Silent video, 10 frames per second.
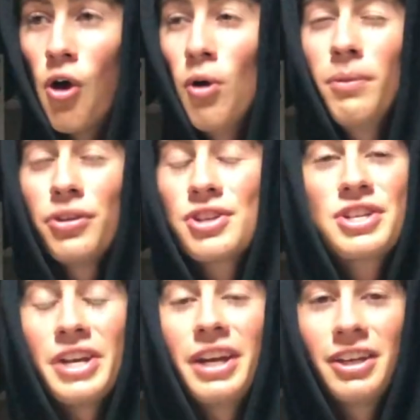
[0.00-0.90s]
almost
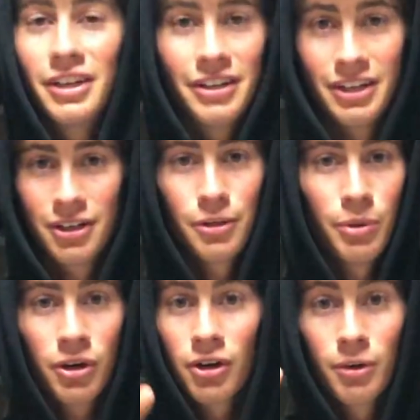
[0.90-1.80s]
shank it, into the
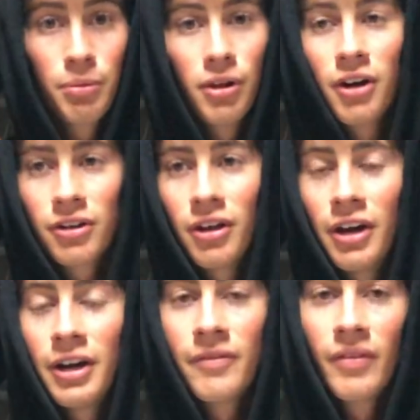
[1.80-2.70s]
bunker, plug
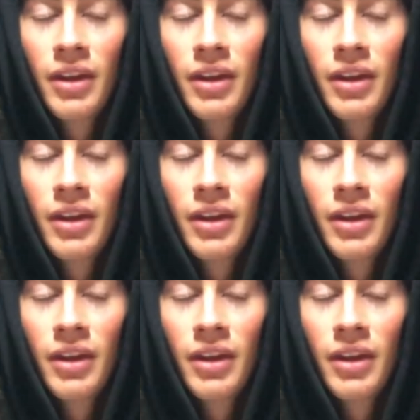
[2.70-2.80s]
lie,